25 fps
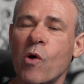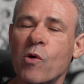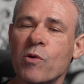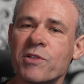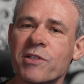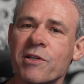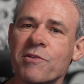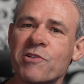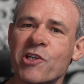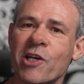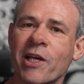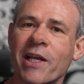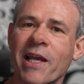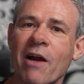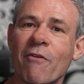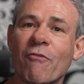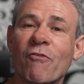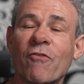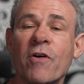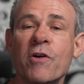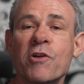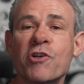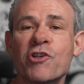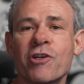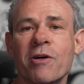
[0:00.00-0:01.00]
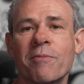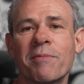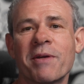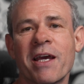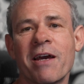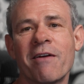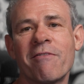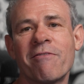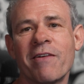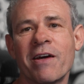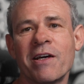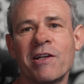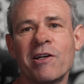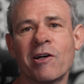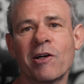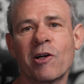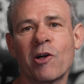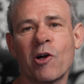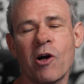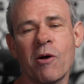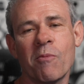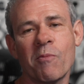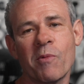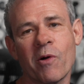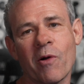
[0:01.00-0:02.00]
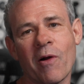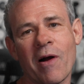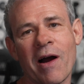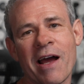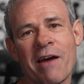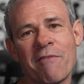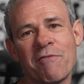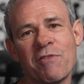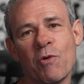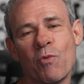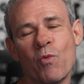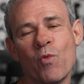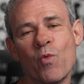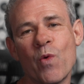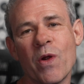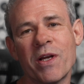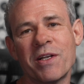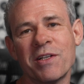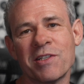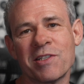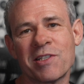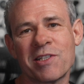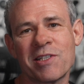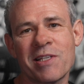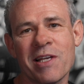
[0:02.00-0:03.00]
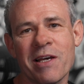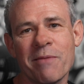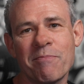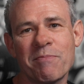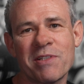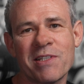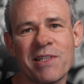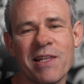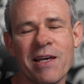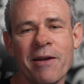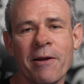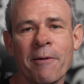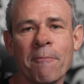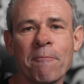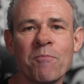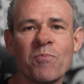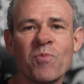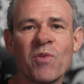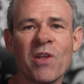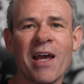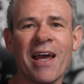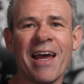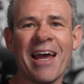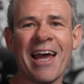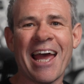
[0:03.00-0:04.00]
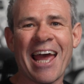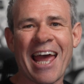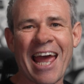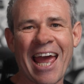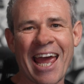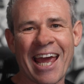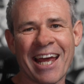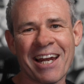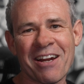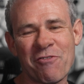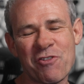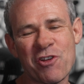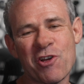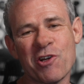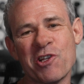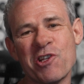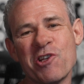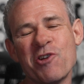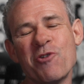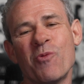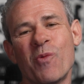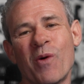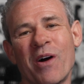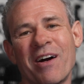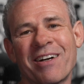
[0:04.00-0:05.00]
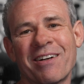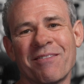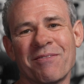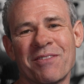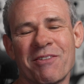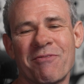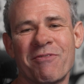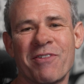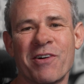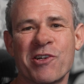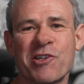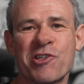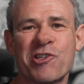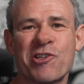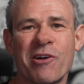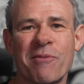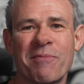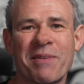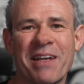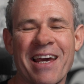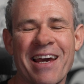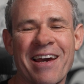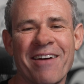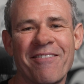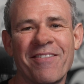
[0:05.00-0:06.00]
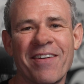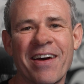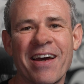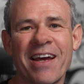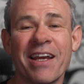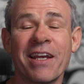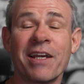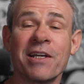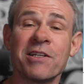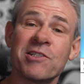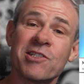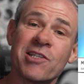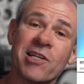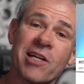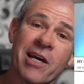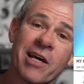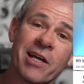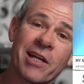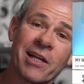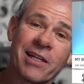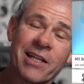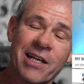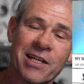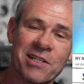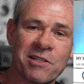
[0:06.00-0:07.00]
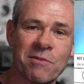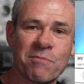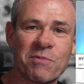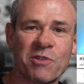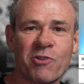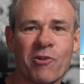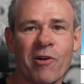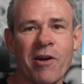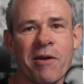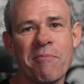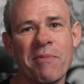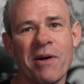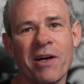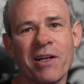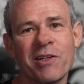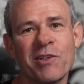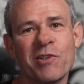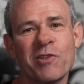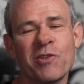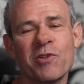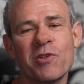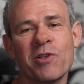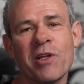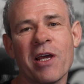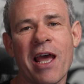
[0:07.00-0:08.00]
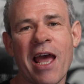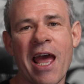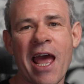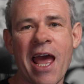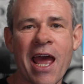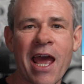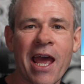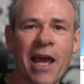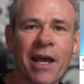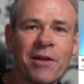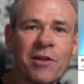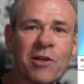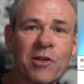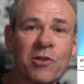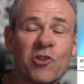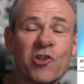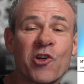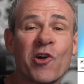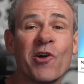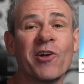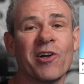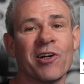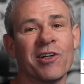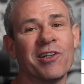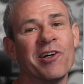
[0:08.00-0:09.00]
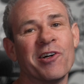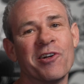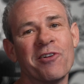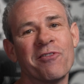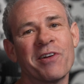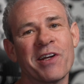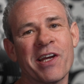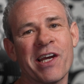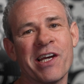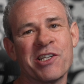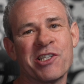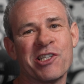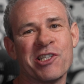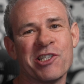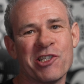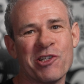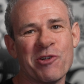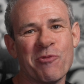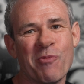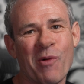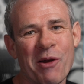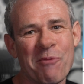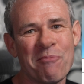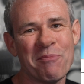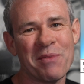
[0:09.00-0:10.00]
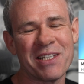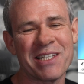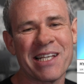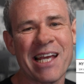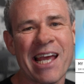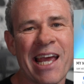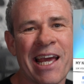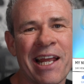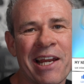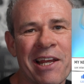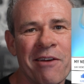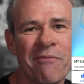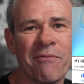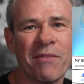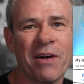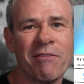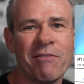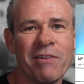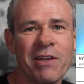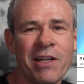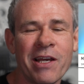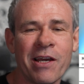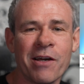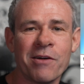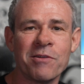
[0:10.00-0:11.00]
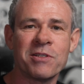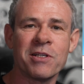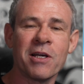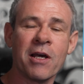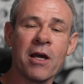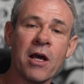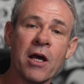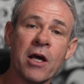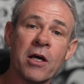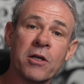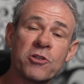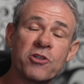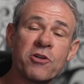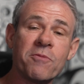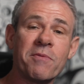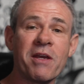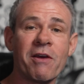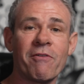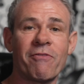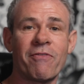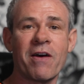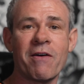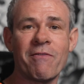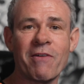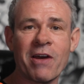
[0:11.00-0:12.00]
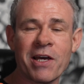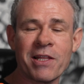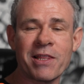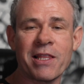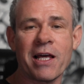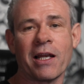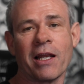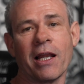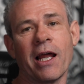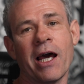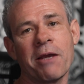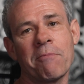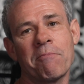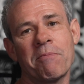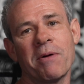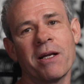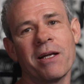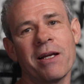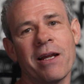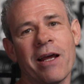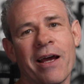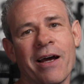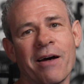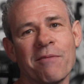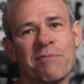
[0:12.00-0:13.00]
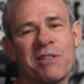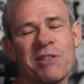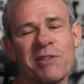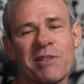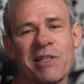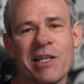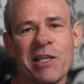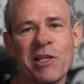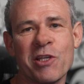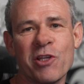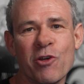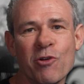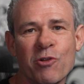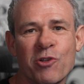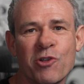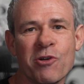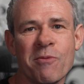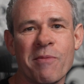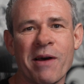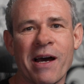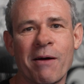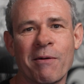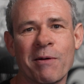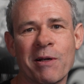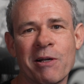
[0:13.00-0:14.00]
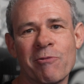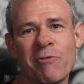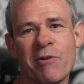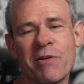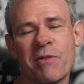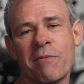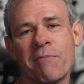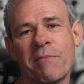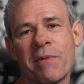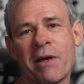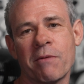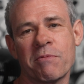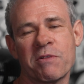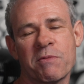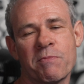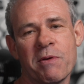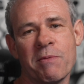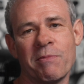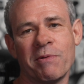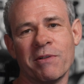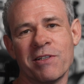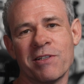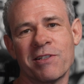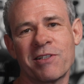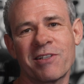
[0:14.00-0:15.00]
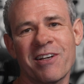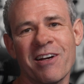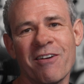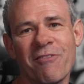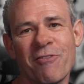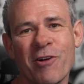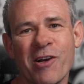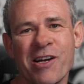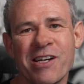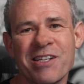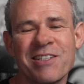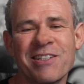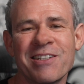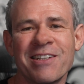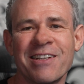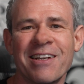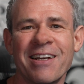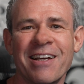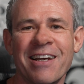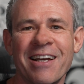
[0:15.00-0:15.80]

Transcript: Also check out photoshopcafe.com where I'll have the written steps there. And if you're new, welcome to Photoshop Cafe. Consider hitting that subscribe button and turn on notifications. You won't miss any of my videos. Do me a favor, hit that like button. Helps with the YouTube algorithm, helps people discover us.